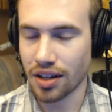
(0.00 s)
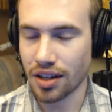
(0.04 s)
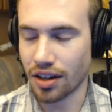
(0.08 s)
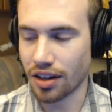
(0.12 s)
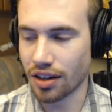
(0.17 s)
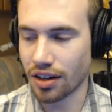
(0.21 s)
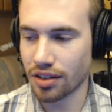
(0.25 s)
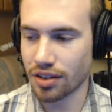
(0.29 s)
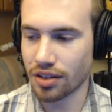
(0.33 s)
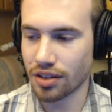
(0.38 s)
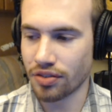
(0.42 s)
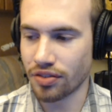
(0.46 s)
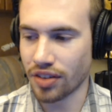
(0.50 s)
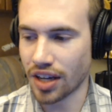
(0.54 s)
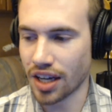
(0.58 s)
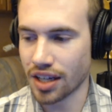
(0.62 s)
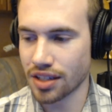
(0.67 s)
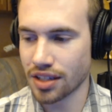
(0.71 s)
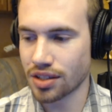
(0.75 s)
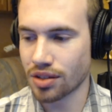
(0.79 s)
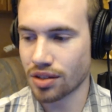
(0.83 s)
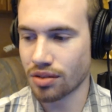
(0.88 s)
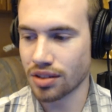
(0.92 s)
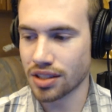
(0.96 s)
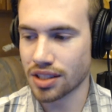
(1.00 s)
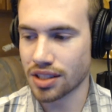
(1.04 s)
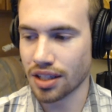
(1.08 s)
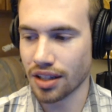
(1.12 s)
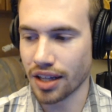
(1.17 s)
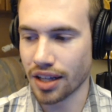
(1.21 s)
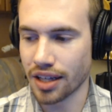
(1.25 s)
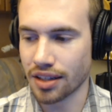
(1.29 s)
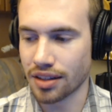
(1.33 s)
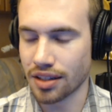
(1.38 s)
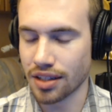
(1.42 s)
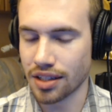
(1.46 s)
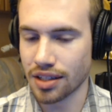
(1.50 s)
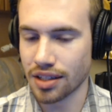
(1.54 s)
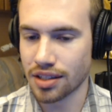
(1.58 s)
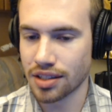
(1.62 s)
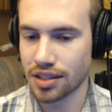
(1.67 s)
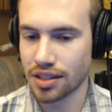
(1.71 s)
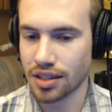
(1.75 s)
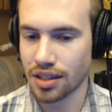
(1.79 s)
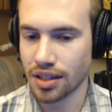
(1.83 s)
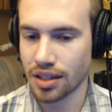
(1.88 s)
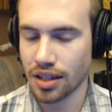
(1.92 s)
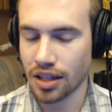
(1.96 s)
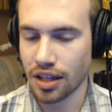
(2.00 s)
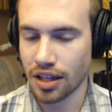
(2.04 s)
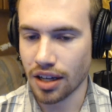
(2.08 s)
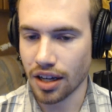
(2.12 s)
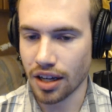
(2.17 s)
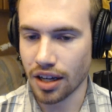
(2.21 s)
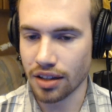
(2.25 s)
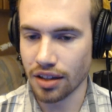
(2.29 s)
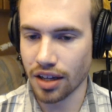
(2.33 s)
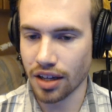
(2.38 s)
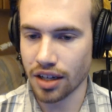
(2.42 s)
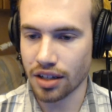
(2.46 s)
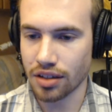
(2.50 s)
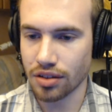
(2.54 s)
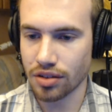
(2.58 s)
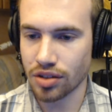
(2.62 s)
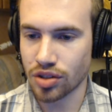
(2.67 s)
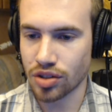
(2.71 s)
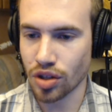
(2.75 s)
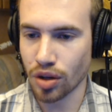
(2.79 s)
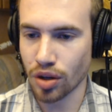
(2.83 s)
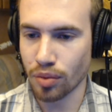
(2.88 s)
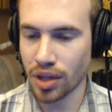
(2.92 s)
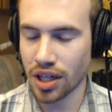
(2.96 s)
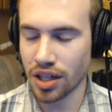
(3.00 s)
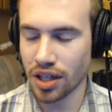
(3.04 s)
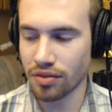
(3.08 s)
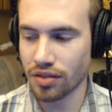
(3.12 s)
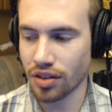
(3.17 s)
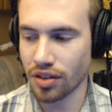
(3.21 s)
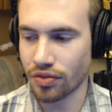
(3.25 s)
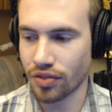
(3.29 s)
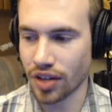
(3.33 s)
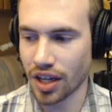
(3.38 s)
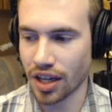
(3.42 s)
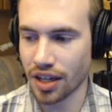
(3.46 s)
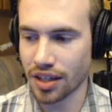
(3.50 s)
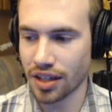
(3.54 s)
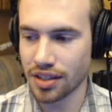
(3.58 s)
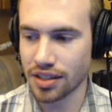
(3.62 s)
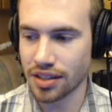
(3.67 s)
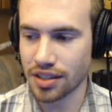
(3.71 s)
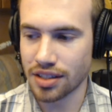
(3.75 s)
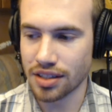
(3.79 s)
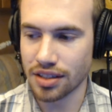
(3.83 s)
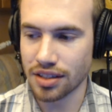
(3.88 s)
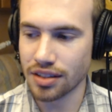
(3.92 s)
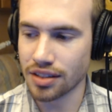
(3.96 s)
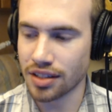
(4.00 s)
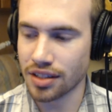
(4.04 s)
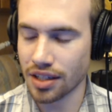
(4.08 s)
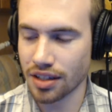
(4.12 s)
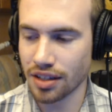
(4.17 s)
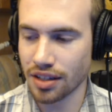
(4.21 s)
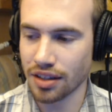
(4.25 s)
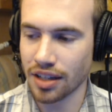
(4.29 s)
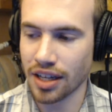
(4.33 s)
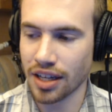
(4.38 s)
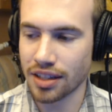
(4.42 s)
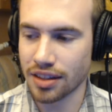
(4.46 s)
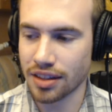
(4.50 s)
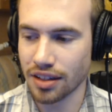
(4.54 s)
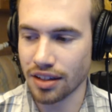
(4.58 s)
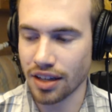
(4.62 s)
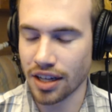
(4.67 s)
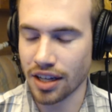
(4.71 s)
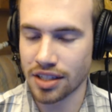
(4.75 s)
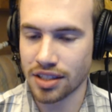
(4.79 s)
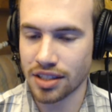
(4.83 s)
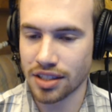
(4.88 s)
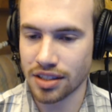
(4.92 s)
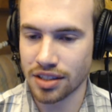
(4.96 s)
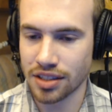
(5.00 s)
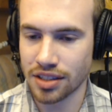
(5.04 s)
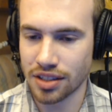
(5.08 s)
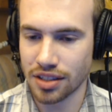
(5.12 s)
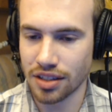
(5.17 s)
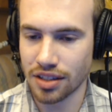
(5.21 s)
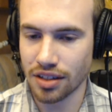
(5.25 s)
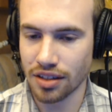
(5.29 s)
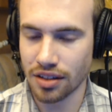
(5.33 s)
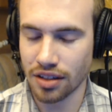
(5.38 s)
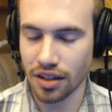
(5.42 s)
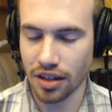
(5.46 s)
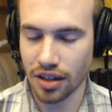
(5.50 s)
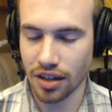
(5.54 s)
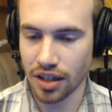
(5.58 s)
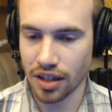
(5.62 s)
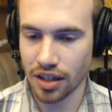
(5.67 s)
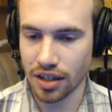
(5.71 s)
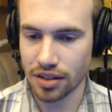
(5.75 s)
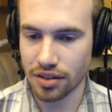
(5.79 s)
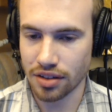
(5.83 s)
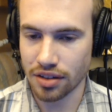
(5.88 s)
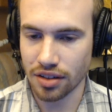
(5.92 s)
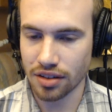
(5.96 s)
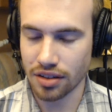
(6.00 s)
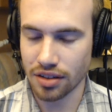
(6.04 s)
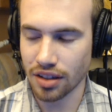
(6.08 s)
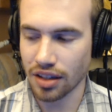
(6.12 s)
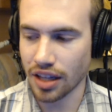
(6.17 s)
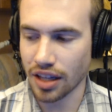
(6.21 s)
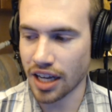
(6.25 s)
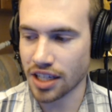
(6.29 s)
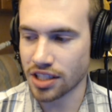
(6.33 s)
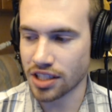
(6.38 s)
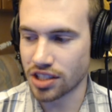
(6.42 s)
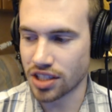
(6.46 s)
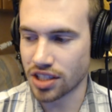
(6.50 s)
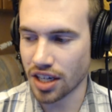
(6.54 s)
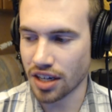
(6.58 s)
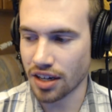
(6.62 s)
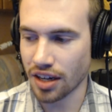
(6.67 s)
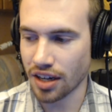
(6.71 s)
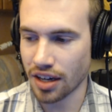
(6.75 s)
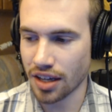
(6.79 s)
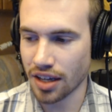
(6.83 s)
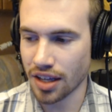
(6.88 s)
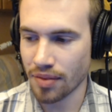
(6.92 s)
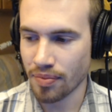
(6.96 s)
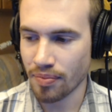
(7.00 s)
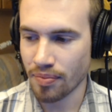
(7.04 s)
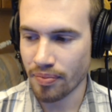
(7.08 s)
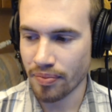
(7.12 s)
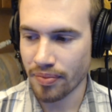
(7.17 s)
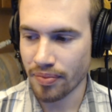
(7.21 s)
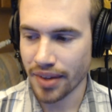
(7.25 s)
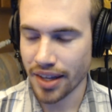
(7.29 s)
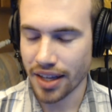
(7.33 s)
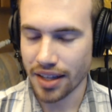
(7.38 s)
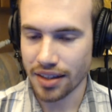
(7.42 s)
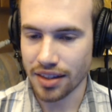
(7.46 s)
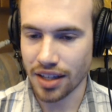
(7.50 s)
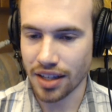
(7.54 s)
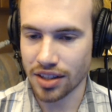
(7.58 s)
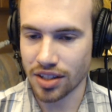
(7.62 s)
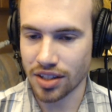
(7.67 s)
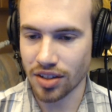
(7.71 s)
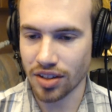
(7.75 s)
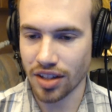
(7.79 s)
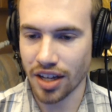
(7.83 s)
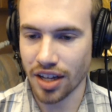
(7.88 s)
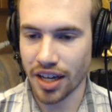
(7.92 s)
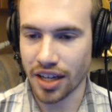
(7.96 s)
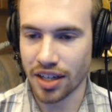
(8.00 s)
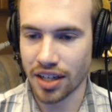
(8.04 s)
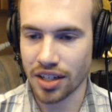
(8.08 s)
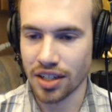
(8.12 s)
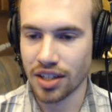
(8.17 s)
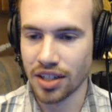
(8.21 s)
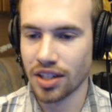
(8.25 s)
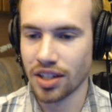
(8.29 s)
are the fans going to like this? And like so many of the fans didn't like the Last Jedi that they're like,